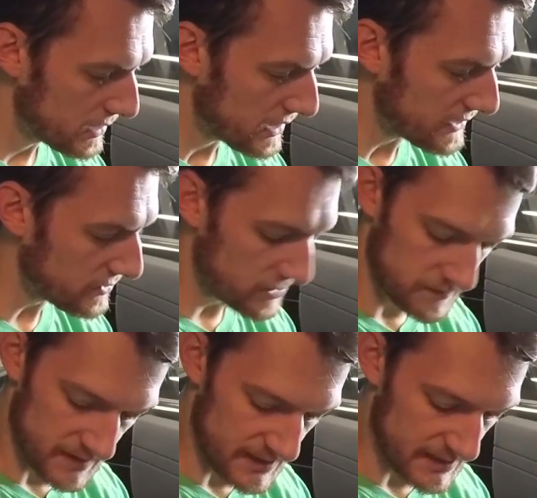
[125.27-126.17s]
I don't know if
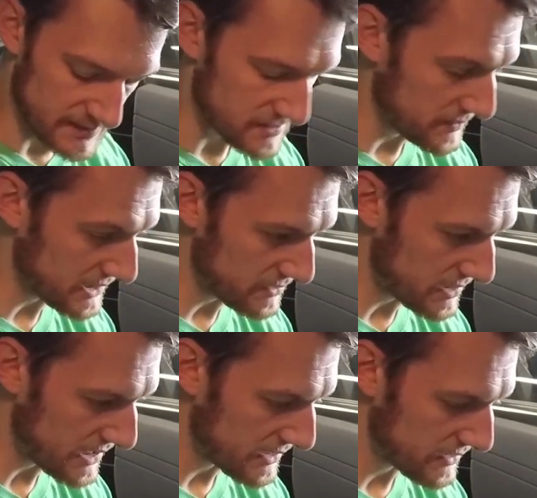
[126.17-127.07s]
the key has to be in or
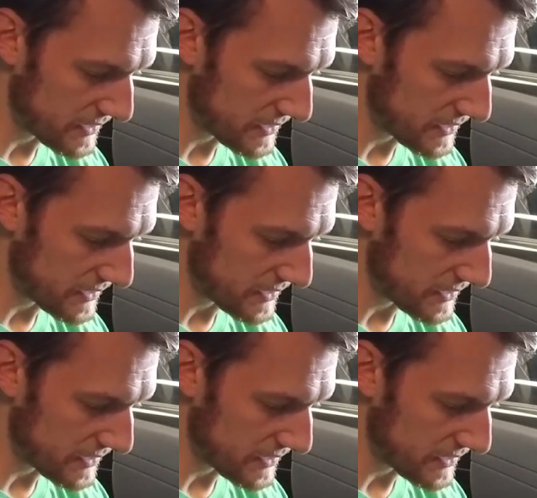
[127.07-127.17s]
not.